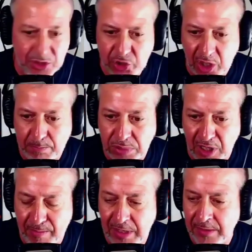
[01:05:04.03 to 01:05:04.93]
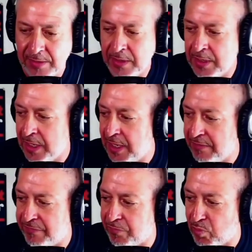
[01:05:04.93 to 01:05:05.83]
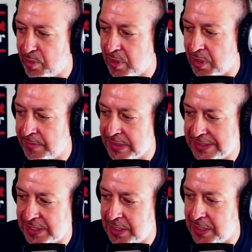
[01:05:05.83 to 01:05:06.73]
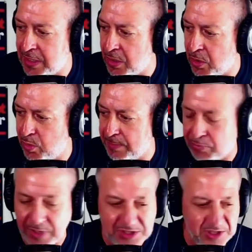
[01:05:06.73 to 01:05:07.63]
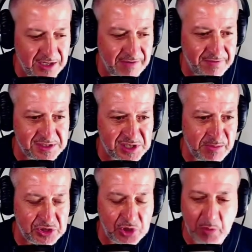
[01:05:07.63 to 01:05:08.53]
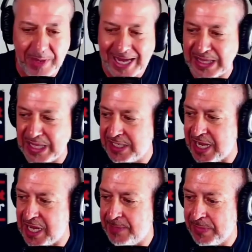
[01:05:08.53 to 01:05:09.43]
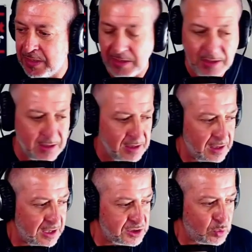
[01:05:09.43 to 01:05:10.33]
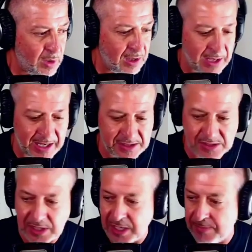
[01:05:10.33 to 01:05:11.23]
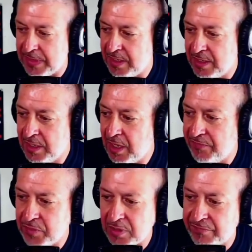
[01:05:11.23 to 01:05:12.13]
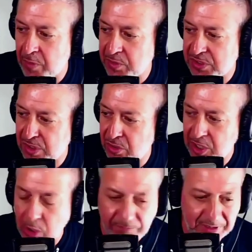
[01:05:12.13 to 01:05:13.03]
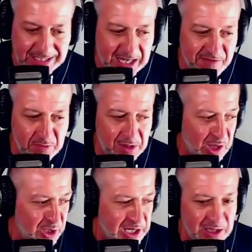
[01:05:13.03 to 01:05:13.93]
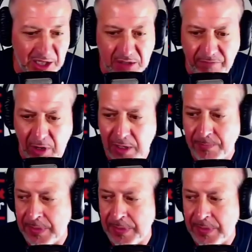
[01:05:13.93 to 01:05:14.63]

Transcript: Chuck Blum, former CEO and president of the SEMA Show back in the day, as well as a few other folks, including hopefully Dave McClellan and Linda Vaughn.